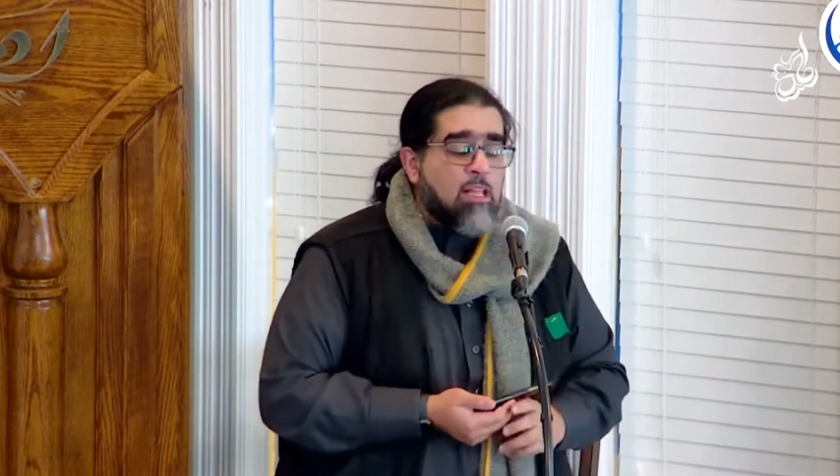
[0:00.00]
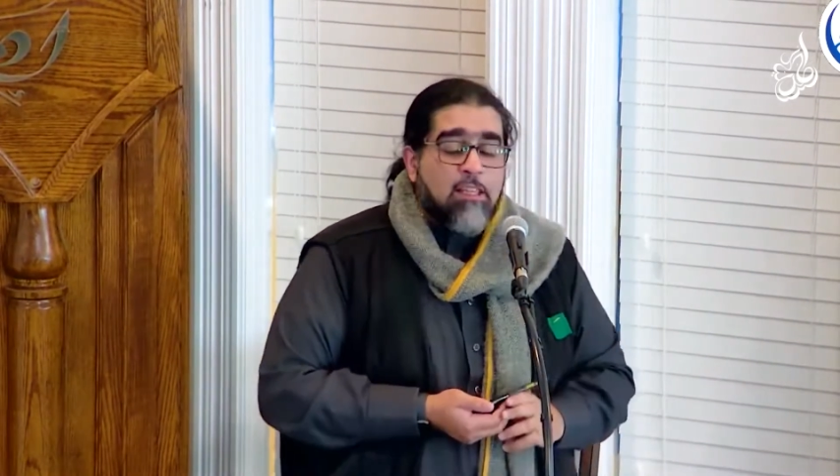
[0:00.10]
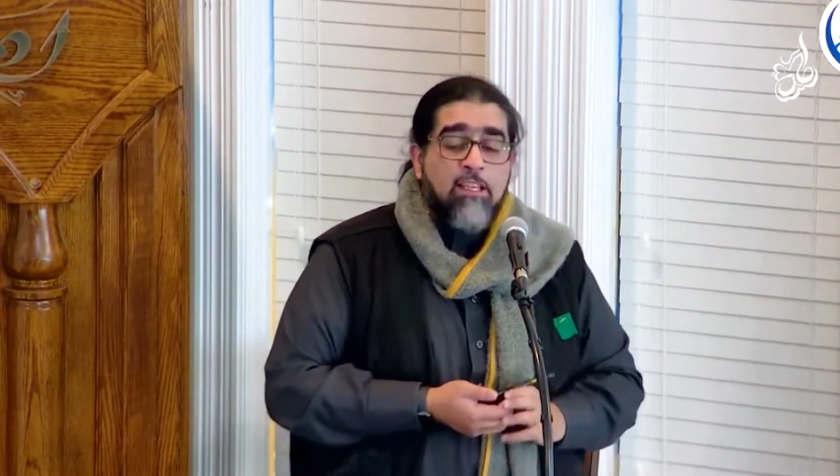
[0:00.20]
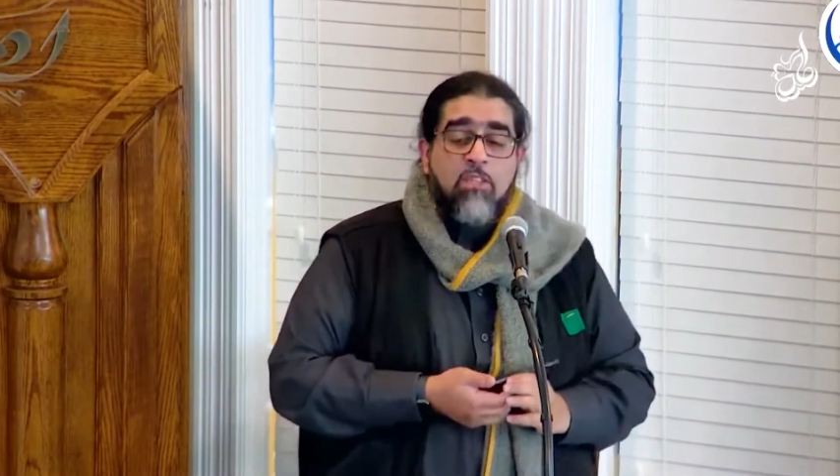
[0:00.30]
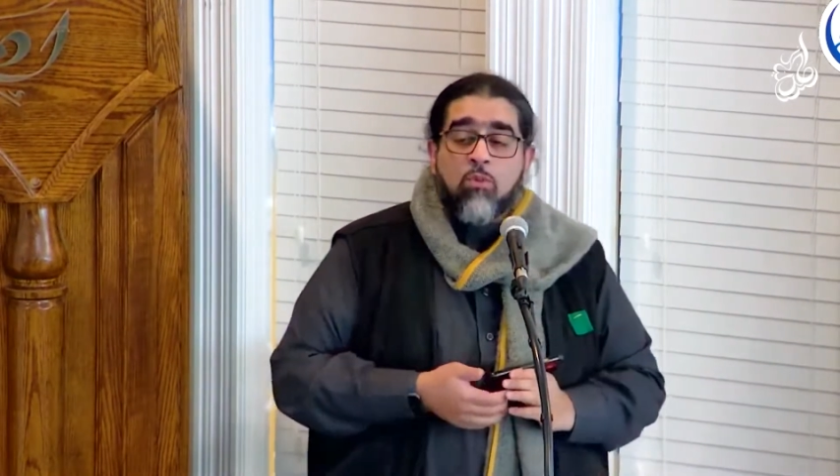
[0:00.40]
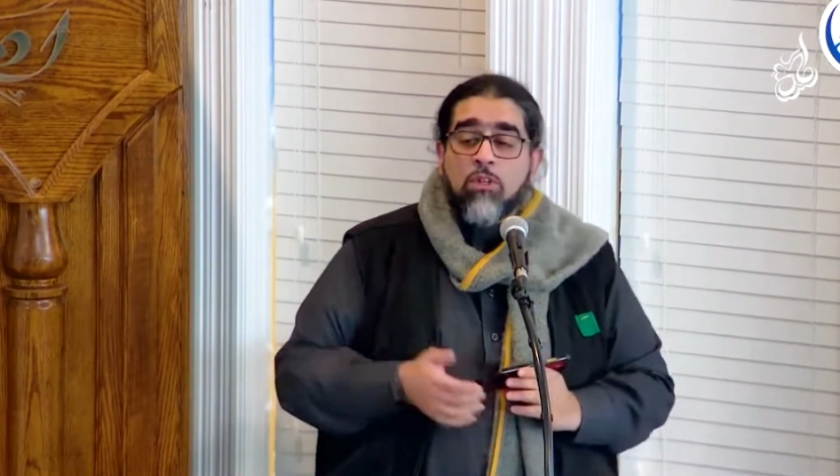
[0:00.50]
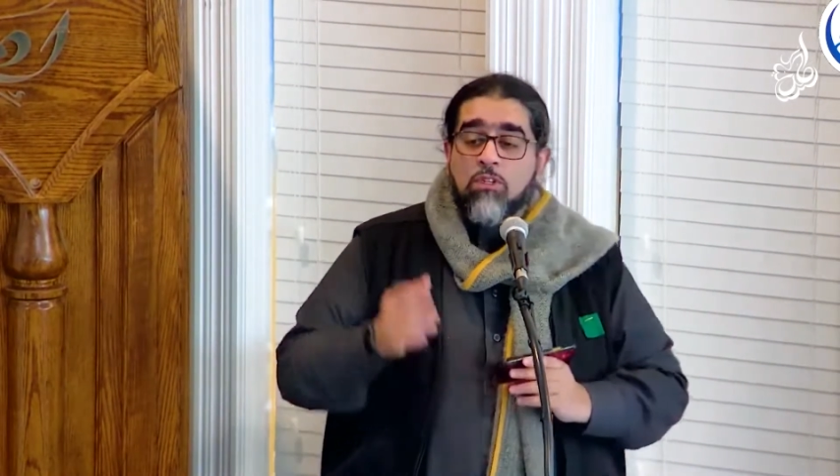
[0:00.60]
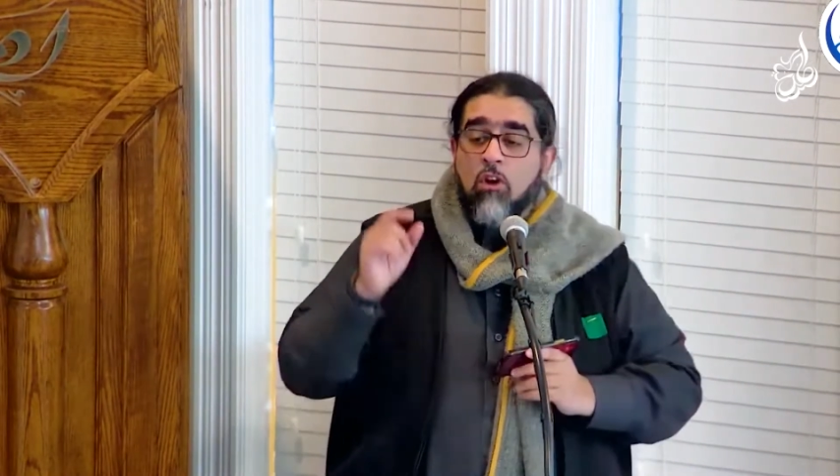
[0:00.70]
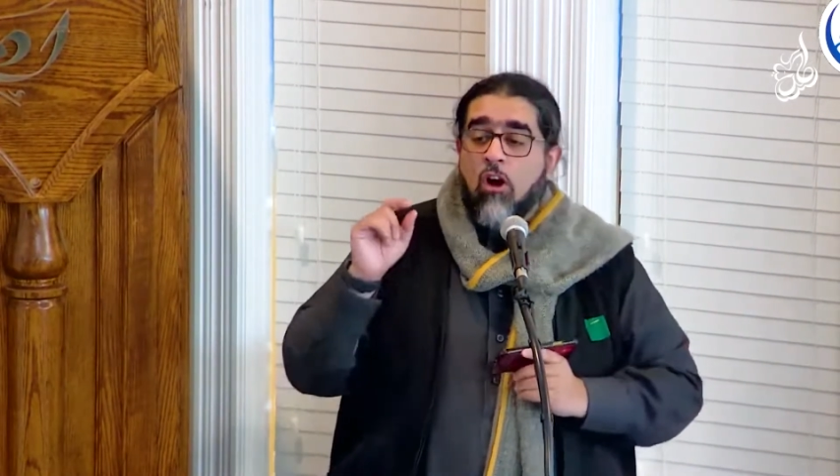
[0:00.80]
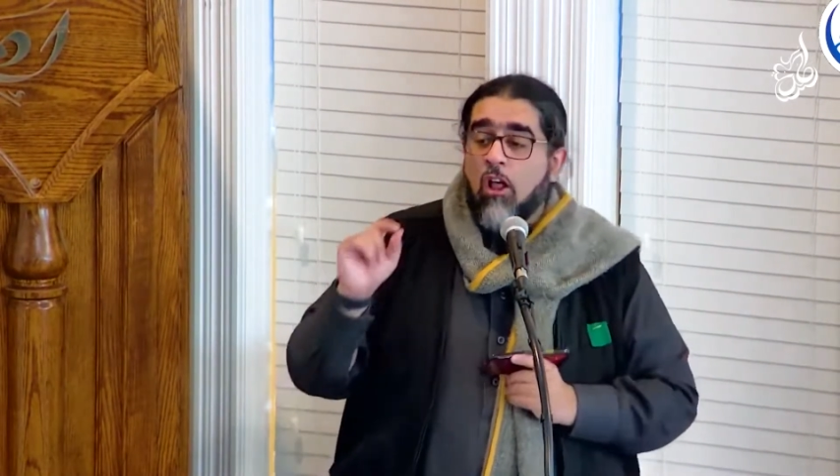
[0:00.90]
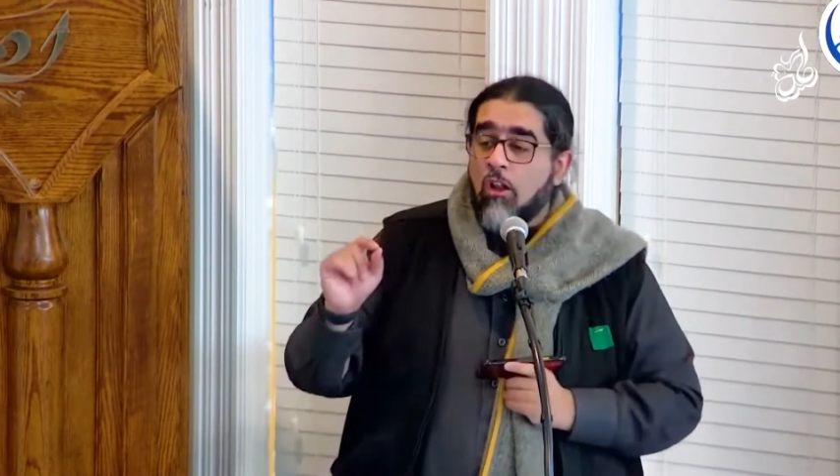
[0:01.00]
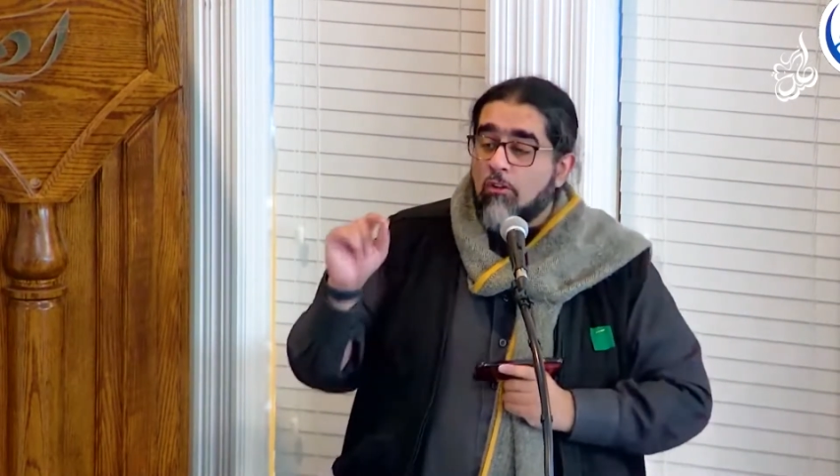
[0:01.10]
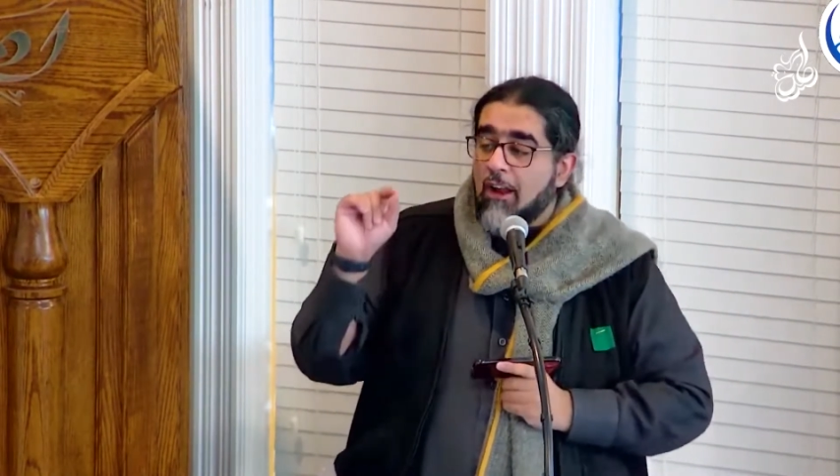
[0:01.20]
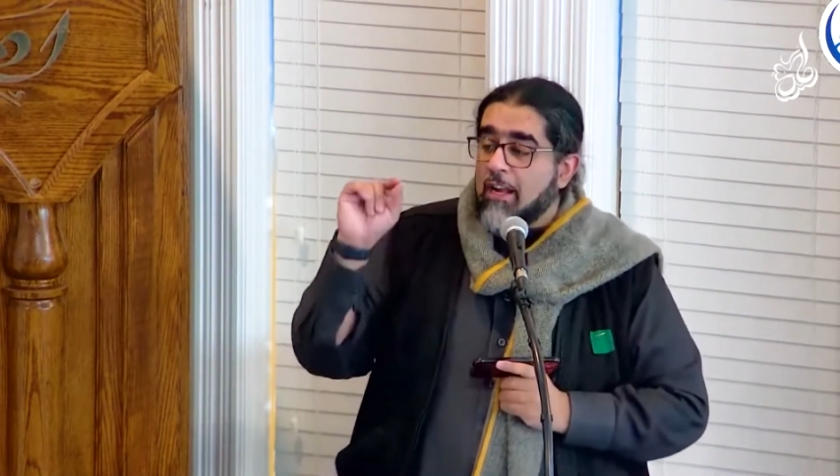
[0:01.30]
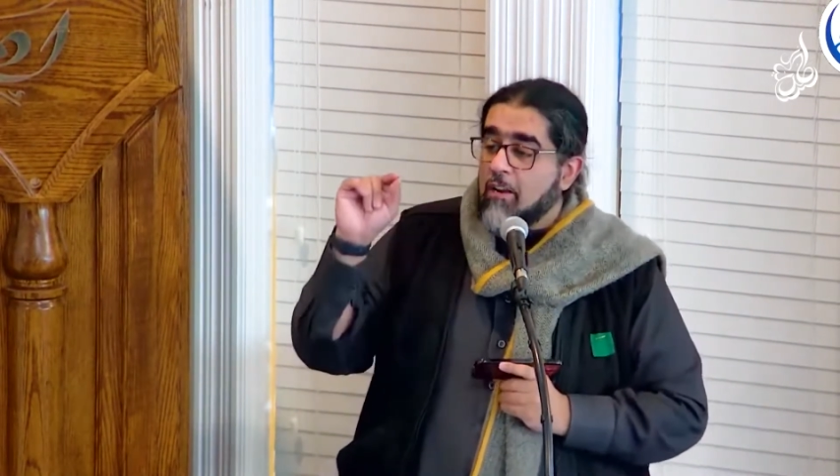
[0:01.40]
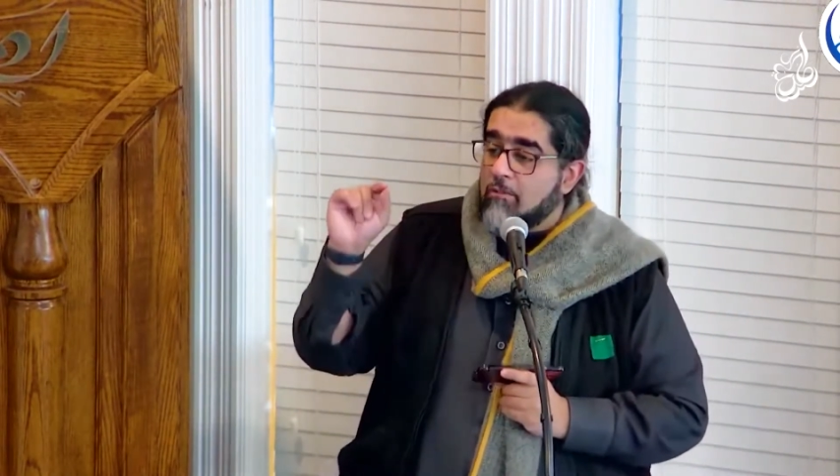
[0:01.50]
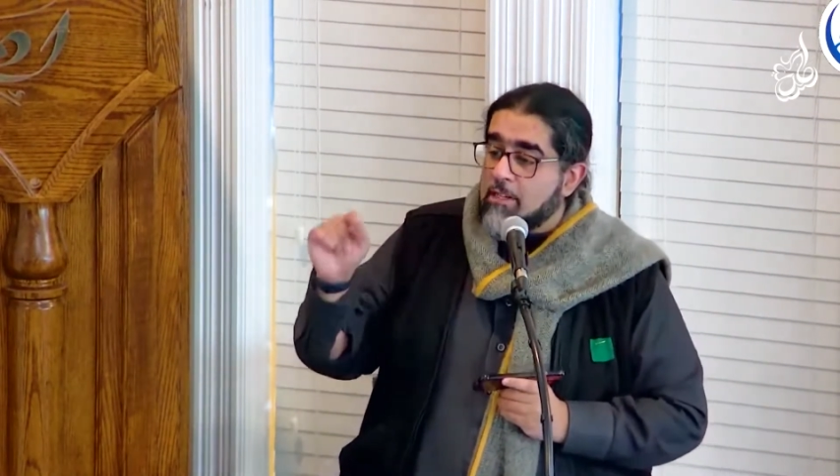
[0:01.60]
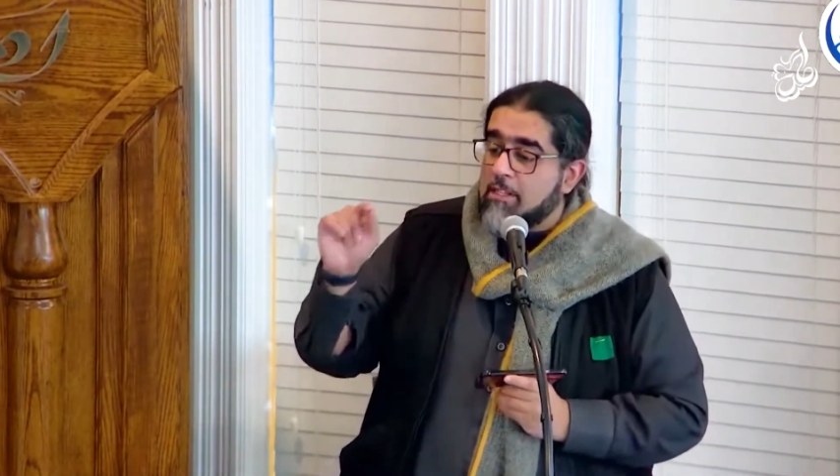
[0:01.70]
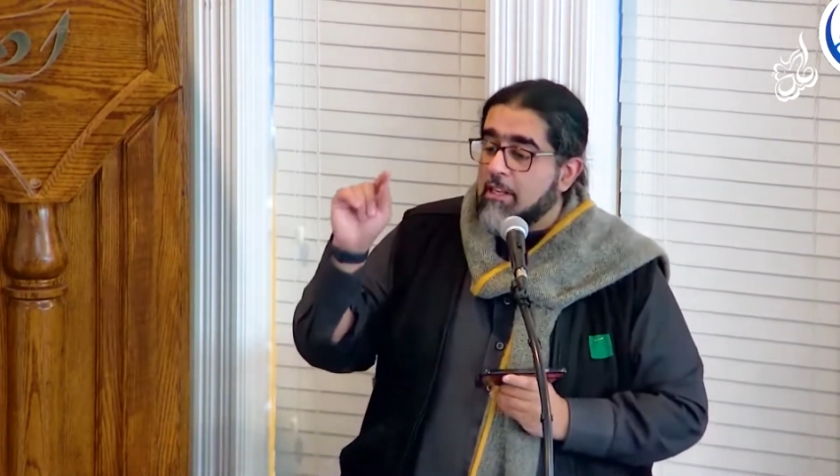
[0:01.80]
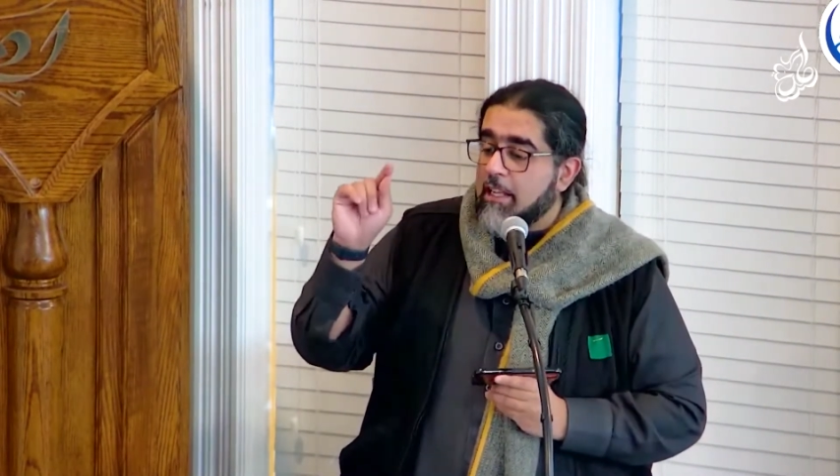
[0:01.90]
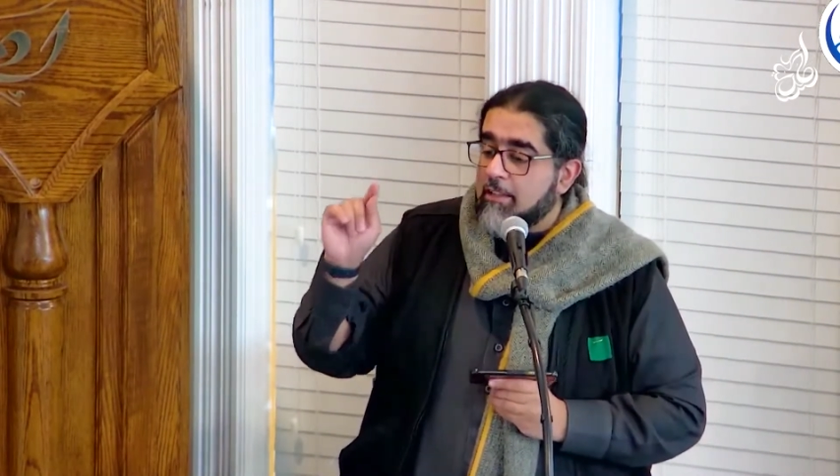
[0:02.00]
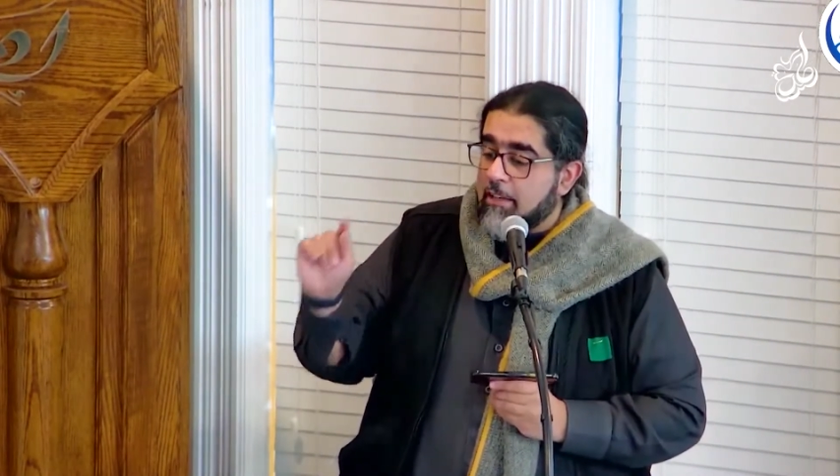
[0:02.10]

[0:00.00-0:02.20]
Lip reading: this was already written in